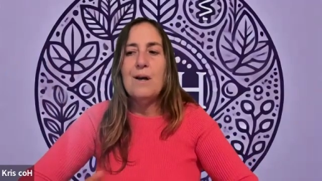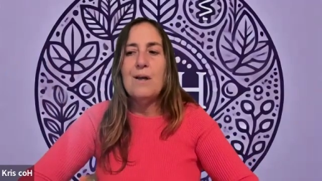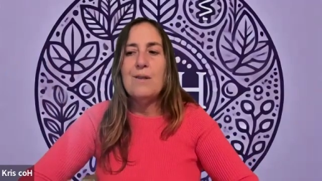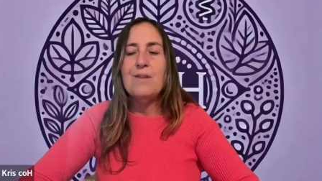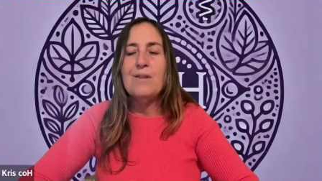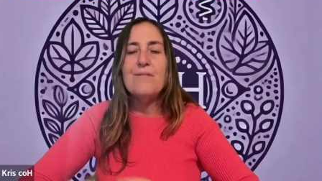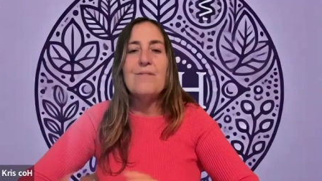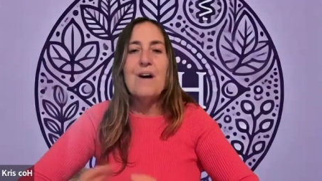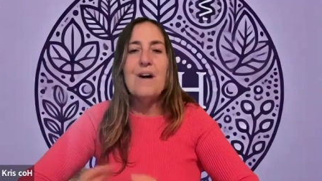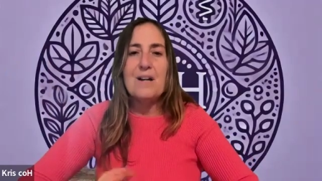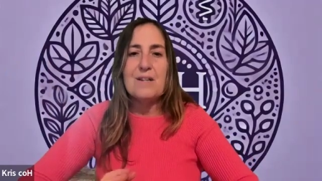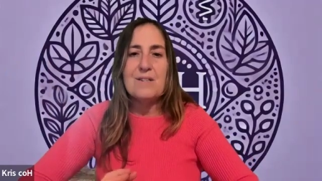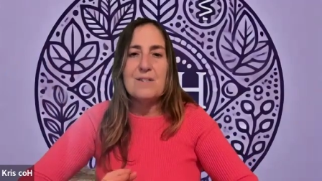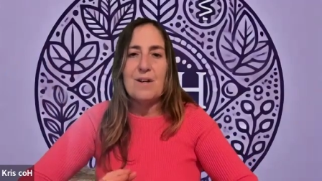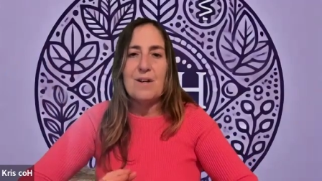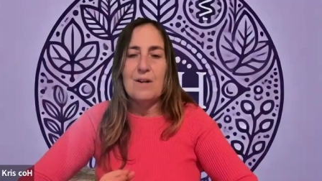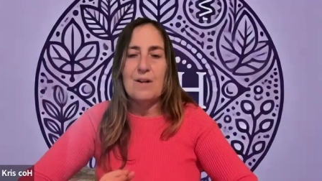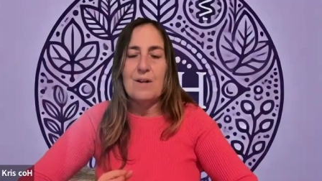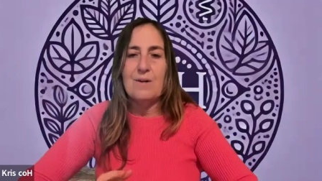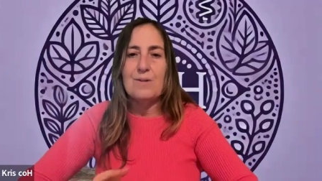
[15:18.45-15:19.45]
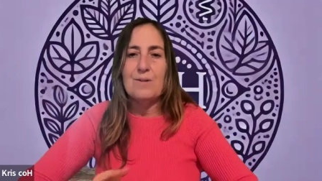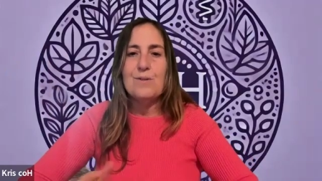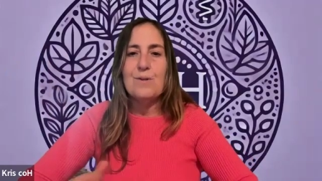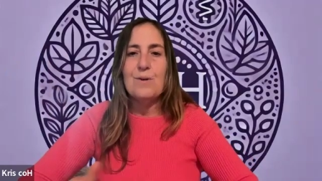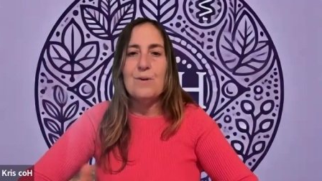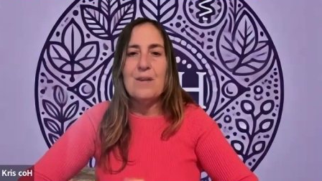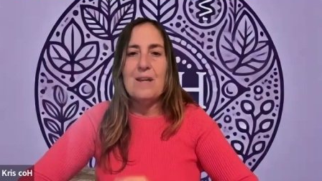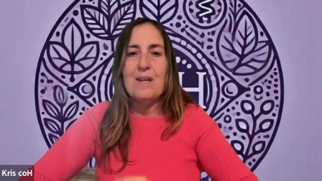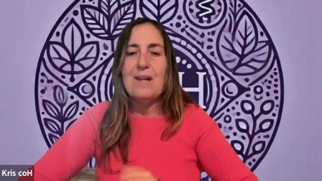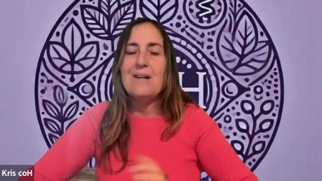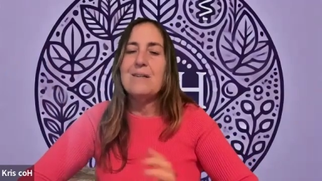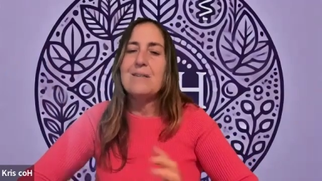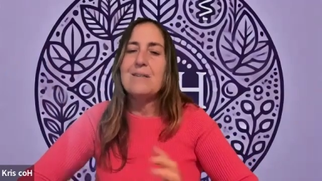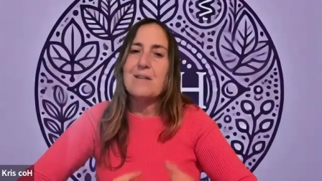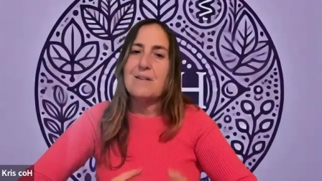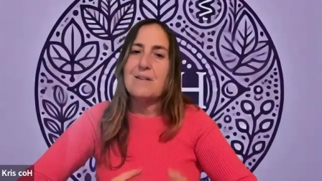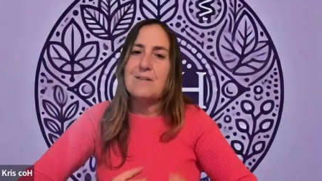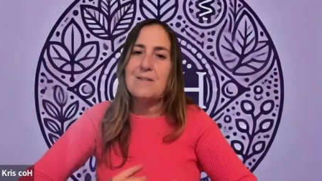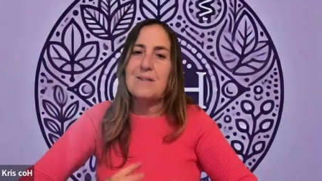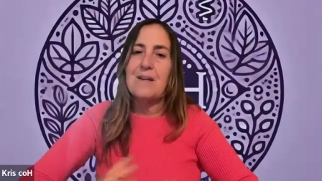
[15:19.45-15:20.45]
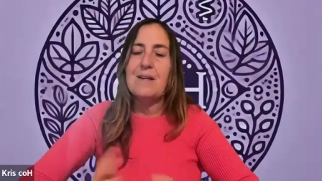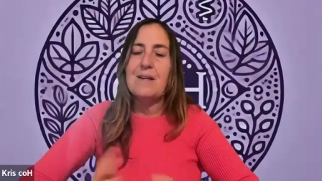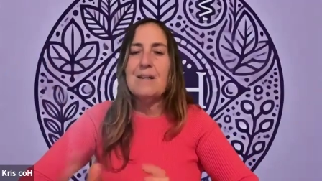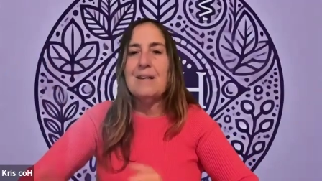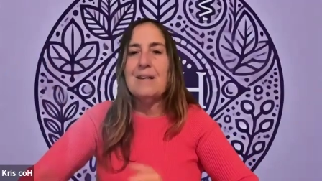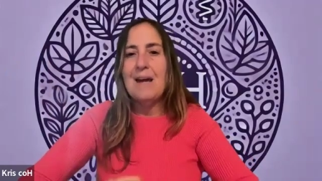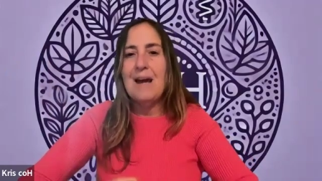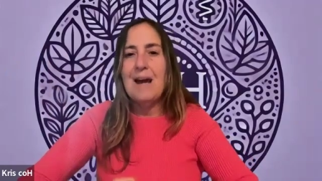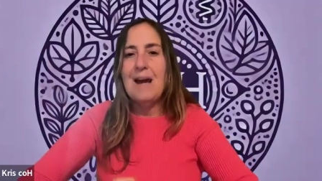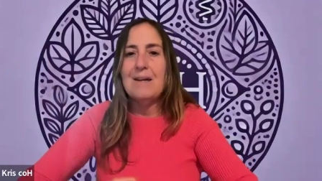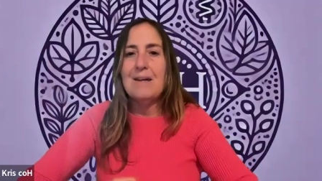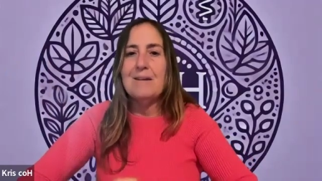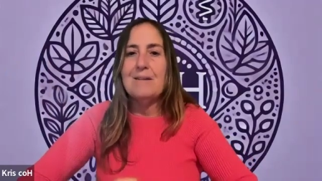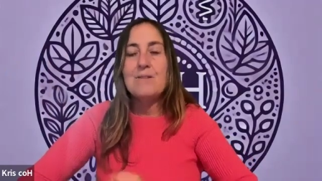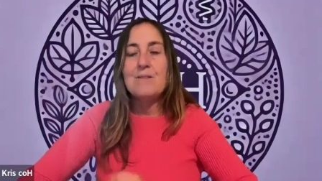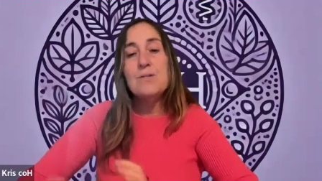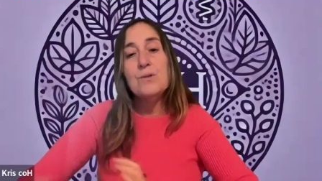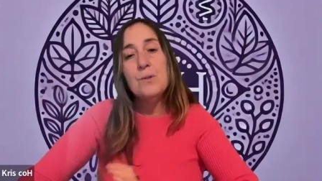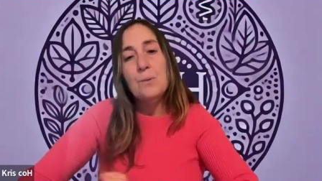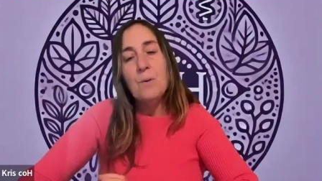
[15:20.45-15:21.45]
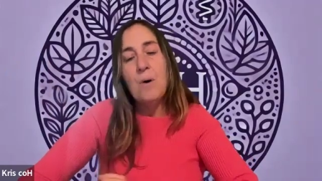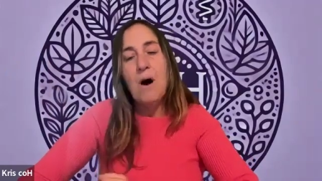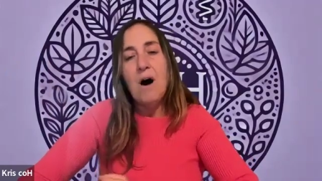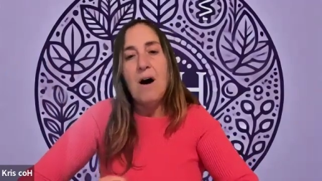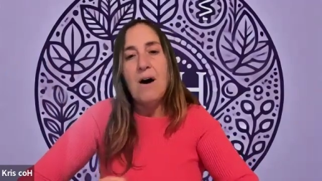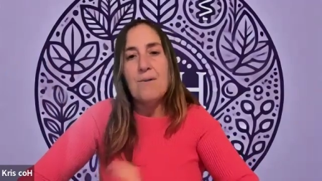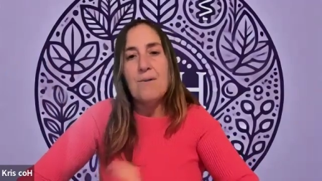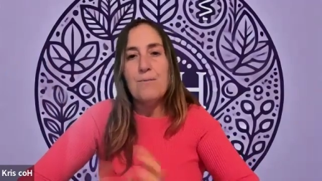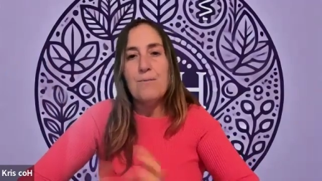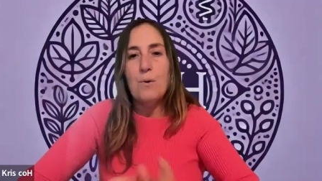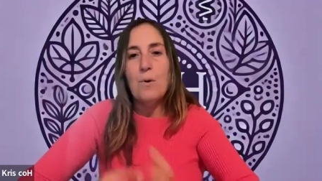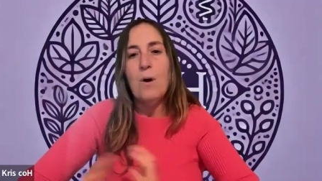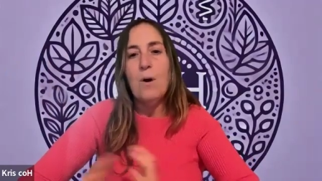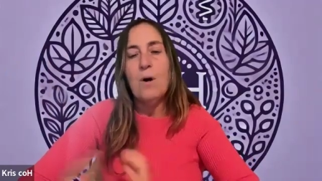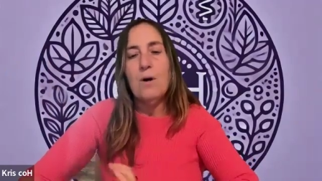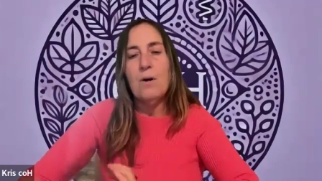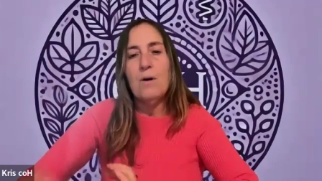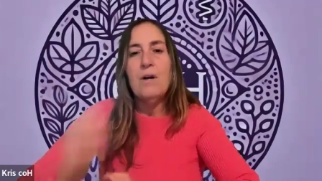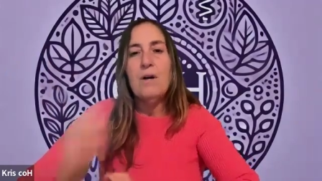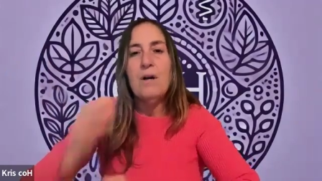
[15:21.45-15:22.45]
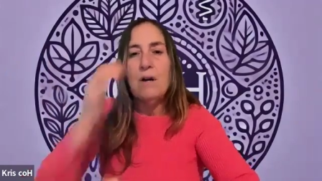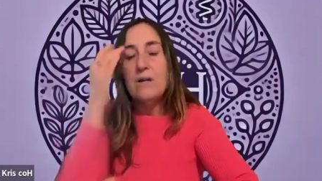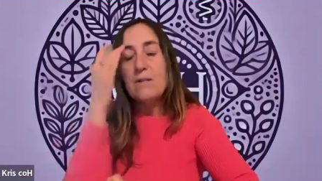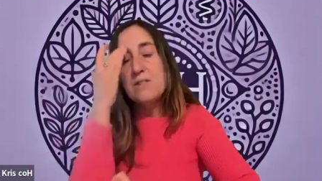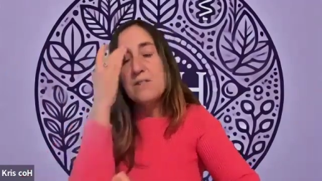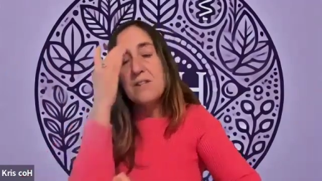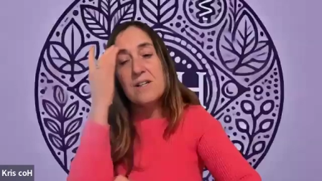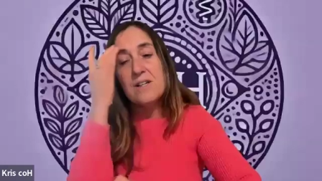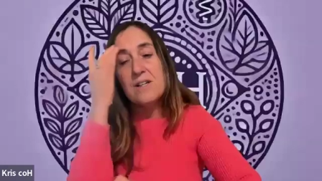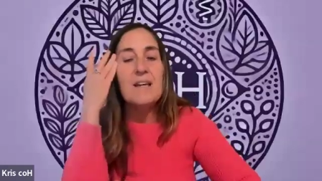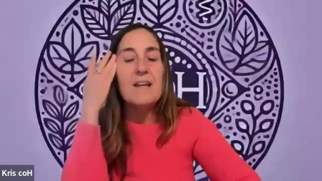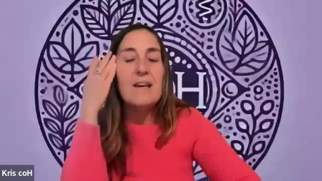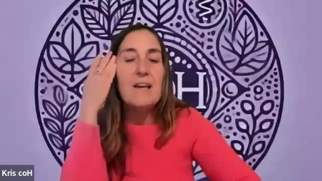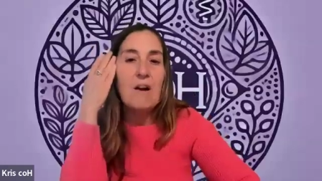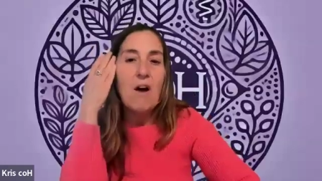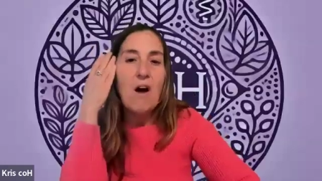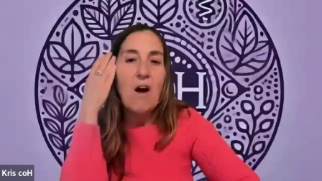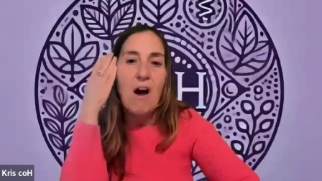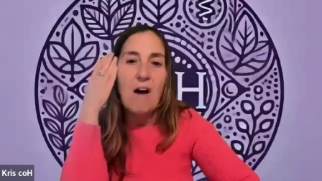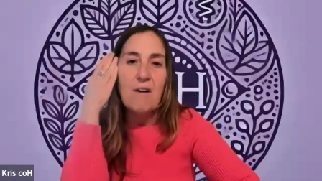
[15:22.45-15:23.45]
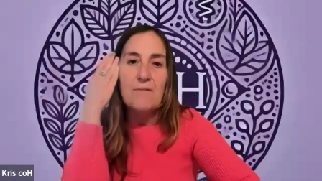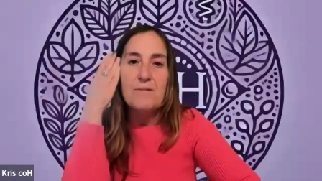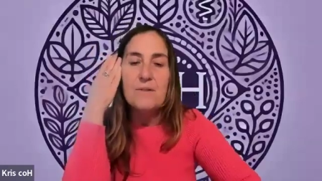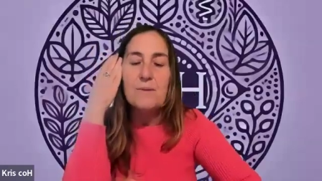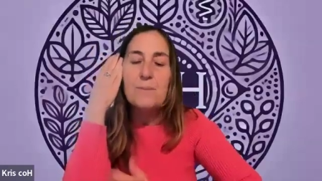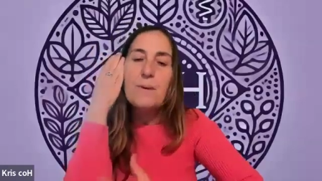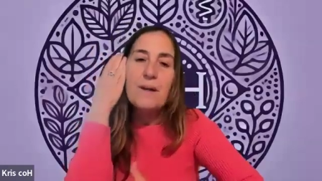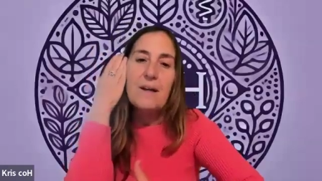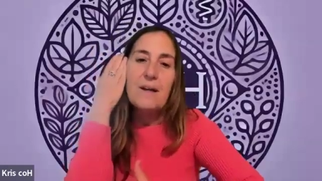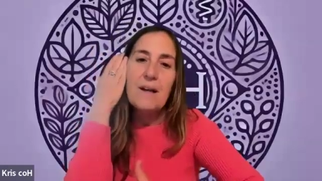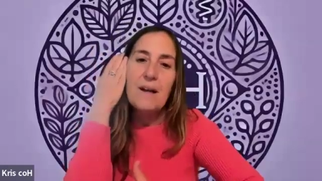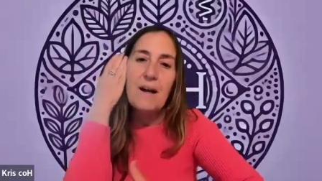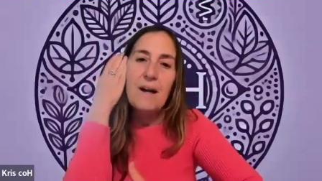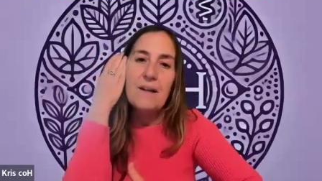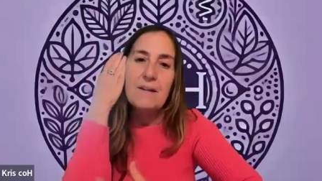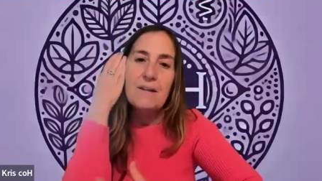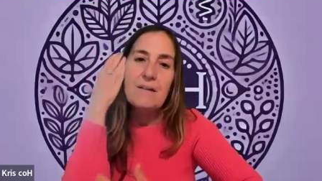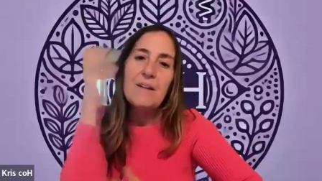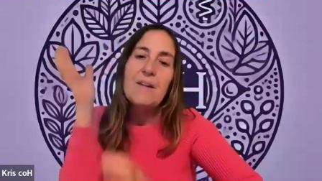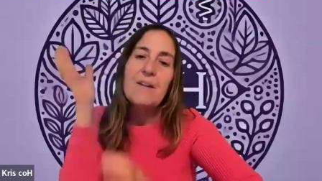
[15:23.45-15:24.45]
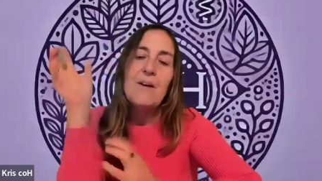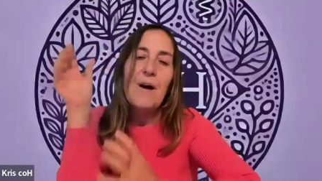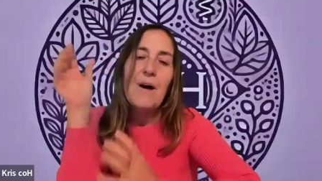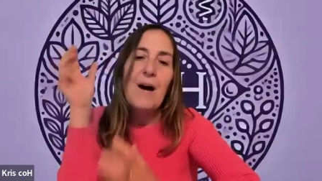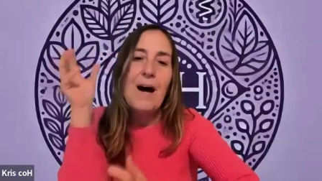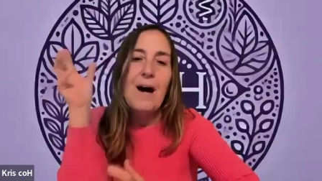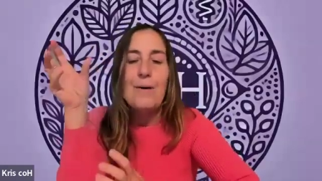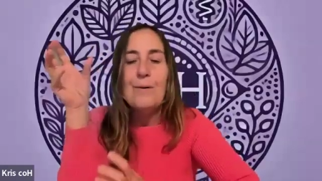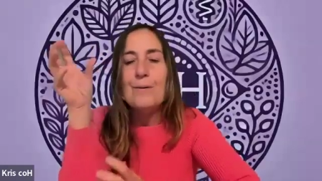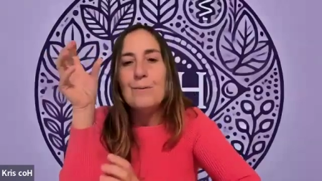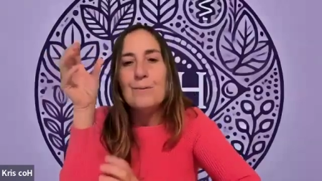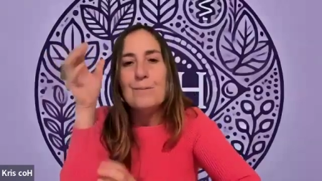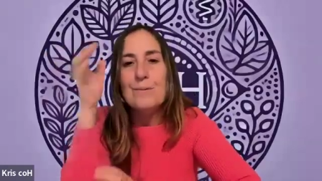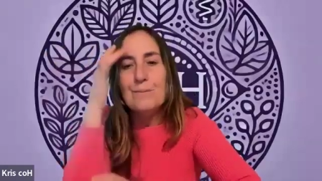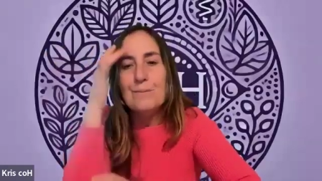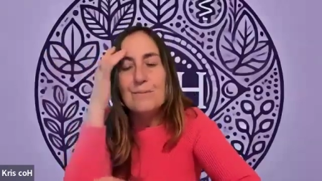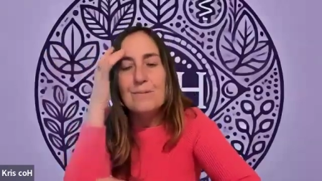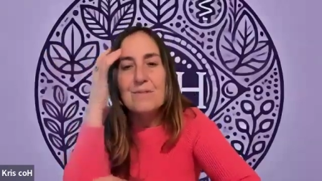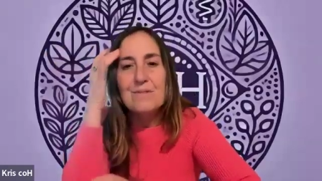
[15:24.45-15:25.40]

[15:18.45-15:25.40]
the Vata so that it doesn't get too off or doesn't get off, depending on, how